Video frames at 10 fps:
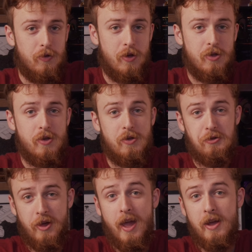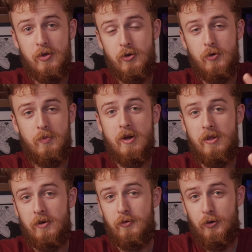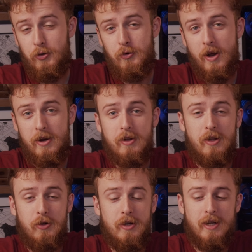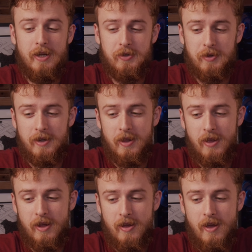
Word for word: this is canned soup and therefore you technically could eat it straight out of the thing,